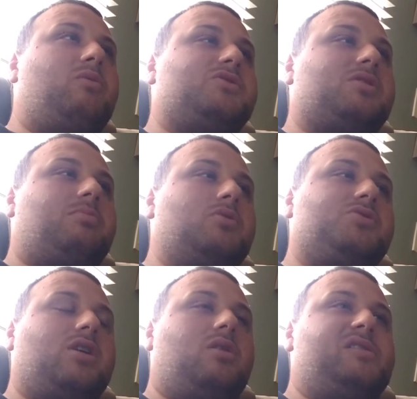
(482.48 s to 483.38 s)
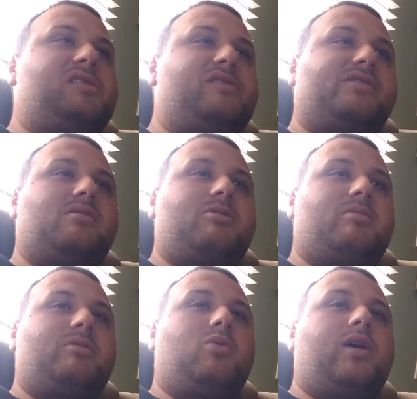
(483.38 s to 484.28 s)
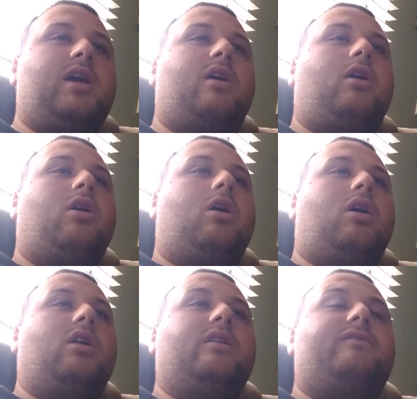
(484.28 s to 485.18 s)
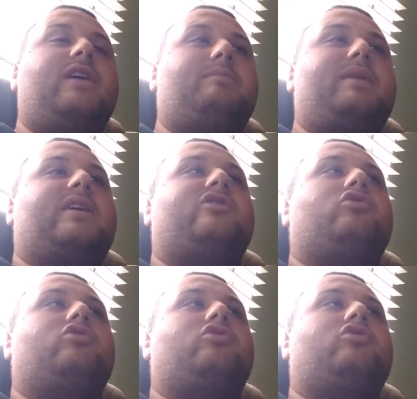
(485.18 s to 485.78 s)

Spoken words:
was supposed to go into the WWE Hall of Fame back in